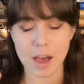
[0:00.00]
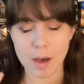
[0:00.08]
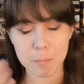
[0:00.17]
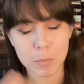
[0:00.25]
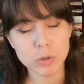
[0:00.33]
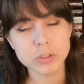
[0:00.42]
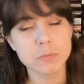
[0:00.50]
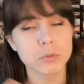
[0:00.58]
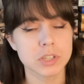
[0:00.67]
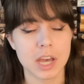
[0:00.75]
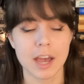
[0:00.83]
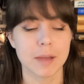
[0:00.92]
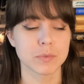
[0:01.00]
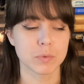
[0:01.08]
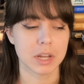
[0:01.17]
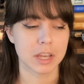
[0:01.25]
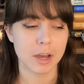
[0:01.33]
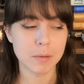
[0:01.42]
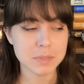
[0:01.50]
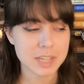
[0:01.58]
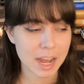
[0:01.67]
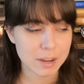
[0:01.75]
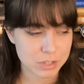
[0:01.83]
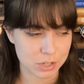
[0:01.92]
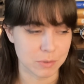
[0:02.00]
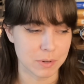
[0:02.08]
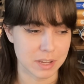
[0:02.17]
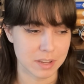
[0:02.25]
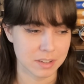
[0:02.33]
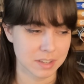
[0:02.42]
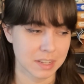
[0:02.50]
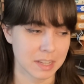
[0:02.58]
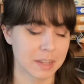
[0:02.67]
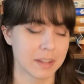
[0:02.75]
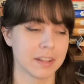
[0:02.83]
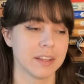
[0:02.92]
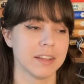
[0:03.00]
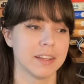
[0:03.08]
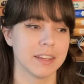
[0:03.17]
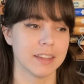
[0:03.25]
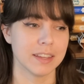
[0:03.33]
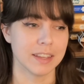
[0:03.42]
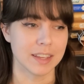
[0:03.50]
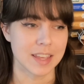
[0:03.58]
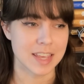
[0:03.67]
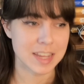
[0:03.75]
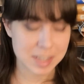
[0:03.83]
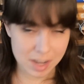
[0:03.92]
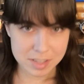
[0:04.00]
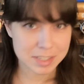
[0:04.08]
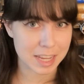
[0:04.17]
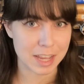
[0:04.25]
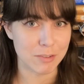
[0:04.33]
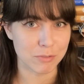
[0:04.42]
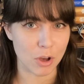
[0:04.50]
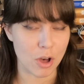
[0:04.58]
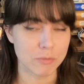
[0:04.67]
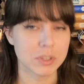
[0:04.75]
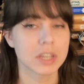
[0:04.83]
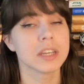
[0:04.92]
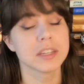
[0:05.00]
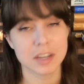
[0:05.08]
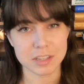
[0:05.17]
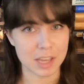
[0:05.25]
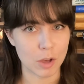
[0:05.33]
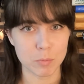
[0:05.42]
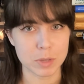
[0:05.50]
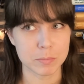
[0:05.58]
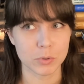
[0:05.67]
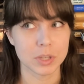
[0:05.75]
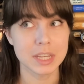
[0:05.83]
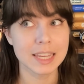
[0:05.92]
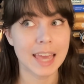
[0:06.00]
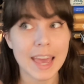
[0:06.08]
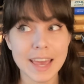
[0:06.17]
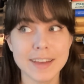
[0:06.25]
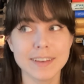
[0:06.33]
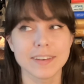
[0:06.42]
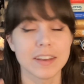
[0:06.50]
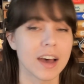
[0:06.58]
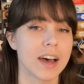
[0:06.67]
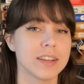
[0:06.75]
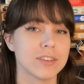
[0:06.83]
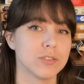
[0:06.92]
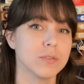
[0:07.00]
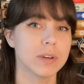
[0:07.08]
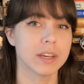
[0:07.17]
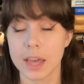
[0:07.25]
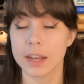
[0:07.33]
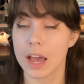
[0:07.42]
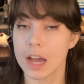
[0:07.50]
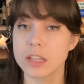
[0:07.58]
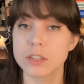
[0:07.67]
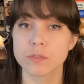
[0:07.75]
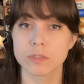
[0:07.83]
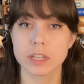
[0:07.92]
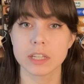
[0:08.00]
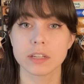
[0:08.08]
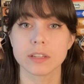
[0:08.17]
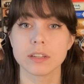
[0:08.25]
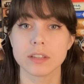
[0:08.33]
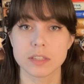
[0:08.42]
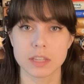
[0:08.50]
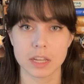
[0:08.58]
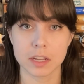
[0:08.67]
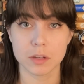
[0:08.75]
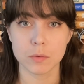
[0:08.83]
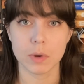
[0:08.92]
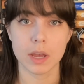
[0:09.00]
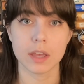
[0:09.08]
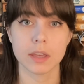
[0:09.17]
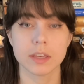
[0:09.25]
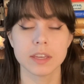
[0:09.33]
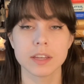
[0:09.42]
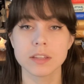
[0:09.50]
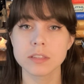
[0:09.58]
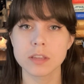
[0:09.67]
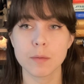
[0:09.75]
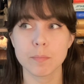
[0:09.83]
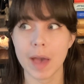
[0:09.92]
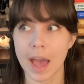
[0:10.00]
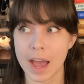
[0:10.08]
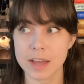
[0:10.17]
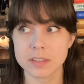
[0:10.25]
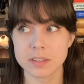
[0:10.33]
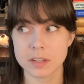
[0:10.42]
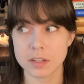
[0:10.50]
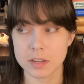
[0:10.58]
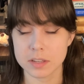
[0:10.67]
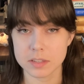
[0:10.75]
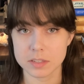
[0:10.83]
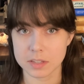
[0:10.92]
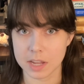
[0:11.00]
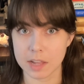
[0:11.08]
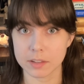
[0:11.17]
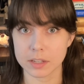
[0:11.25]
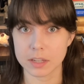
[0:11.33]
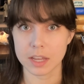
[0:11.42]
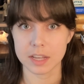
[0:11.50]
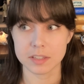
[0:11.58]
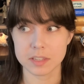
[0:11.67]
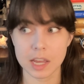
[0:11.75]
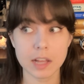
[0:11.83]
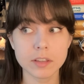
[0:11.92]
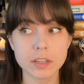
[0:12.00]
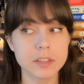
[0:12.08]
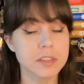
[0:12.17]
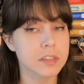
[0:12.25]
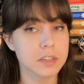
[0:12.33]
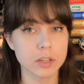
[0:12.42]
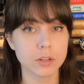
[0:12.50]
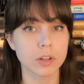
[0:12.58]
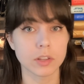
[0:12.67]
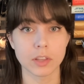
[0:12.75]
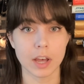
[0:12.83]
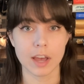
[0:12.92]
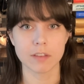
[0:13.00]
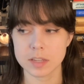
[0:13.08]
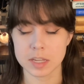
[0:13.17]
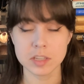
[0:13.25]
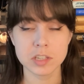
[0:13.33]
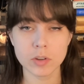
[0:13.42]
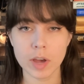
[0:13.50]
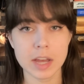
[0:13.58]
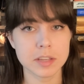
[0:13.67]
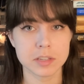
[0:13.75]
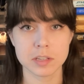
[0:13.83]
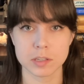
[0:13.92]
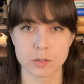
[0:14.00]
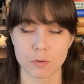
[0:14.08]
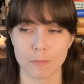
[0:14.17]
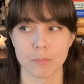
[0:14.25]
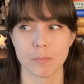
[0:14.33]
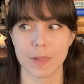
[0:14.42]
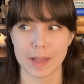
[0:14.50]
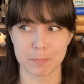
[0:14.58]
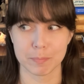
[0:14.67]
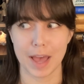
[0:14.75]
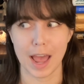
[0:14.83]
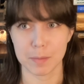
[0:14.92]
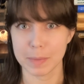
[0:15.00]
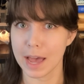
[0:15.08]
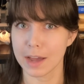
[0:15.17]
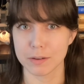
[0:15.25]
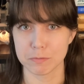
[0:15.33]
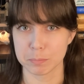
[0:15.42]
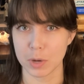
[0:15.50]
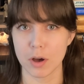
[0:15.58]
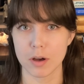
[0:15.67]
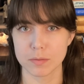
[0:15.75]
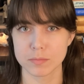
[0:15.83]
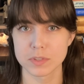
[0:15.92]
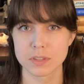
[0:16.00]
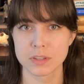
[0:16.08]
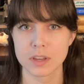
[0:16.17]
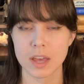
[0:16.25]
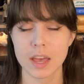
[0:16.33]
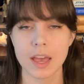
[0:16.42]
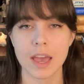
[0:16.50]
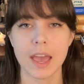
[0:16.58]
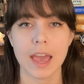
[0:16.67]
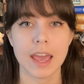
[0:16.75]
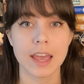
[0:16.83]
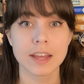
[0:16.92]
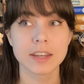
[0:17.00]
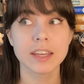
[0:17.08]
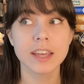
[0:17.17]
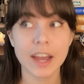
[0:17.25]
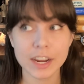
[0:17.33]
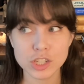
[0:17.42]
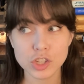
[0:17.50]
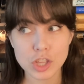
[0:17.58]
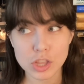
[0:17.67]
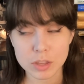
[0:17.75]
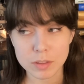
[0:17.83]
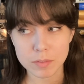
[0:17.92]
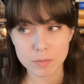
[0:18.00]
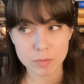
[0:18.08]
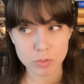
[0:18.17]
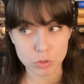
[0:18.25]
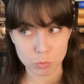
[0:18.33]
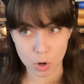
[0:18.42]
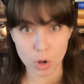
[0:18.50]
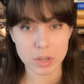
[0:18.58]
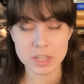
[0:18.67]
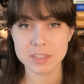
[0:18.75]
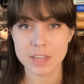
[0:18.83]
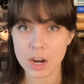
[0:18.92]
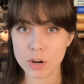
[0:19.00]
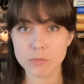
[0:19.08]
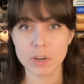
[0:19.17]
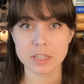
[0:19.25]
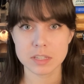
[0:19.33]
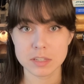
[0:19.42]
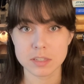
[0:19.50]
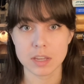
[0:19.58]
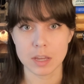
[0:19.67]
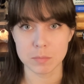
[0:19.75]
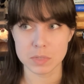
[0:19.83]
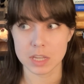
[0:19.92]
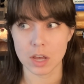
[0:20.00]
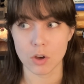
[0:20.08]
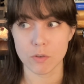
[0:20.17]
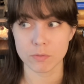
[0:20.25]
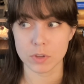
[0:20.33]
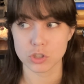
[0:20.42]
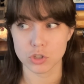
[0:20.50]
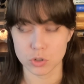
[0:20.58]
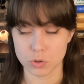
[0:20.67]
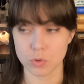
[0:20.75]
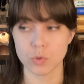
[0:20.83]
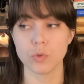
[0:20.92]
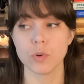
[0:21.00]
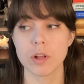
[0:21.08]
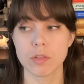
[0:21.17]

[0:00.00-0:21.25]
multiple times, when it comes down to it, he does get involved, and he does help people. He can't not do it. And as Vidian is getting away, he ends up passing Skelly, and Skelly is still alive. He still has his little, like, backpack of bombs, and he actually... Throw, he sacrifices himself to